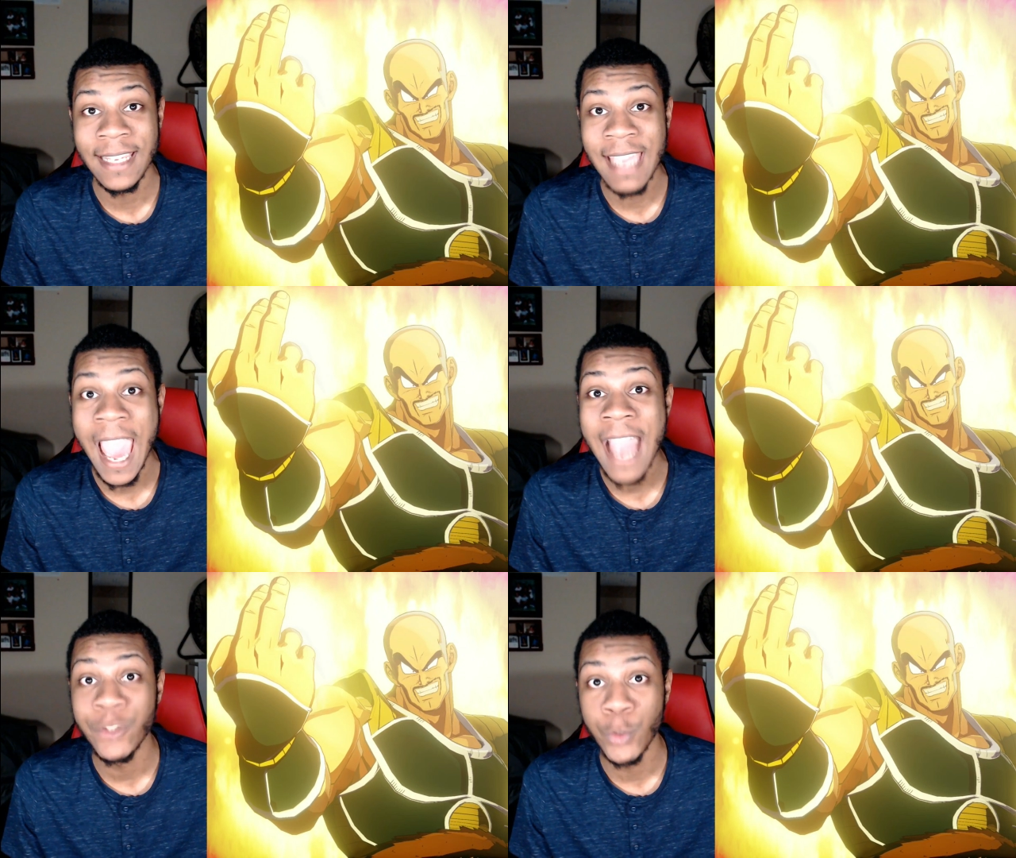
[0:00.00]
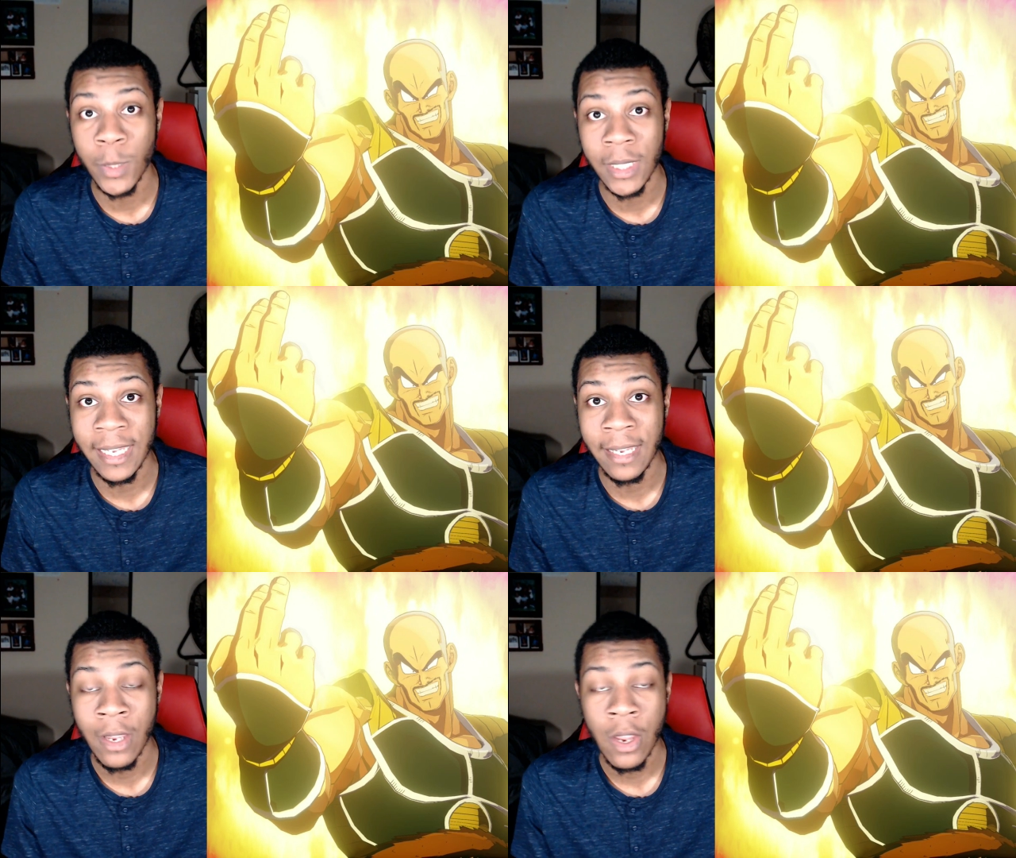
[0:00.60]

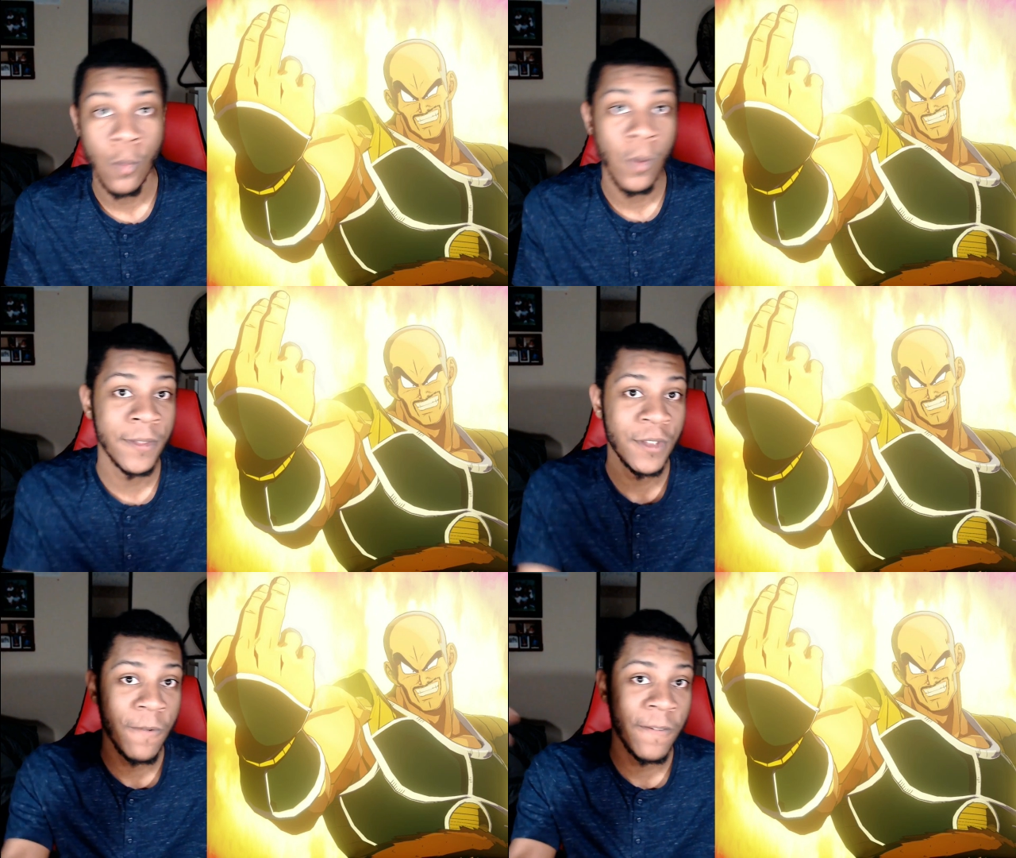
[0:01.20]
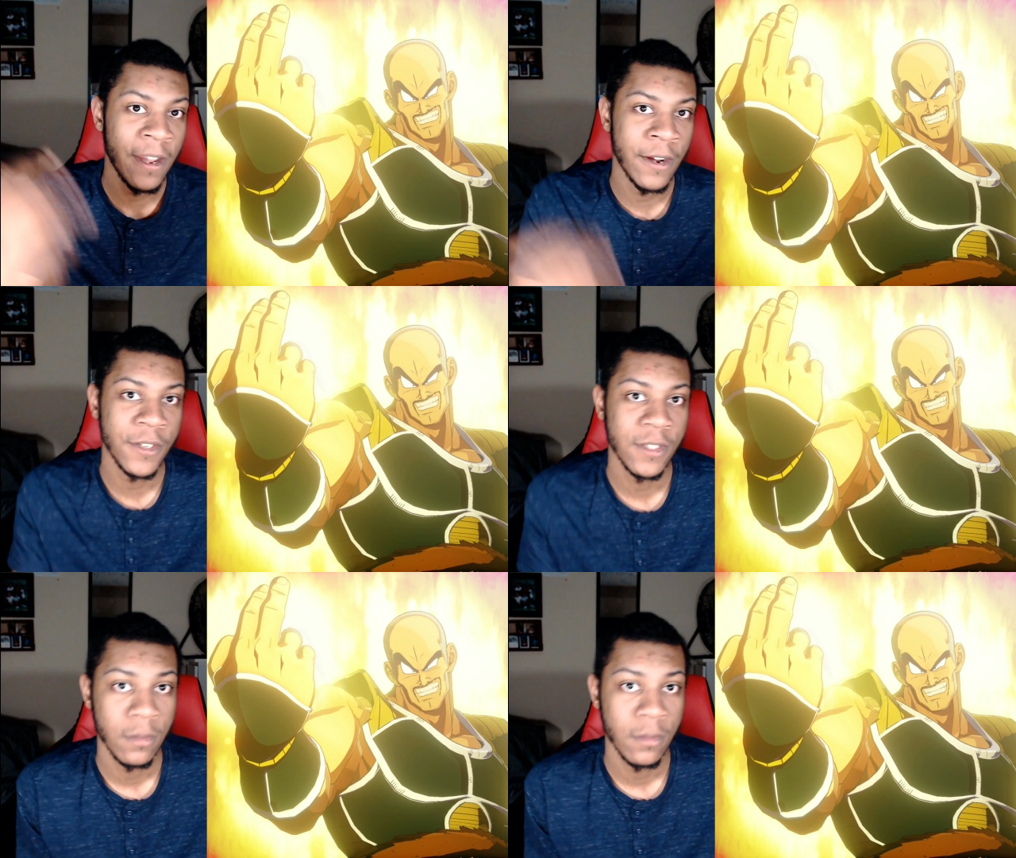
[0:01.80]
casually, with two fingers.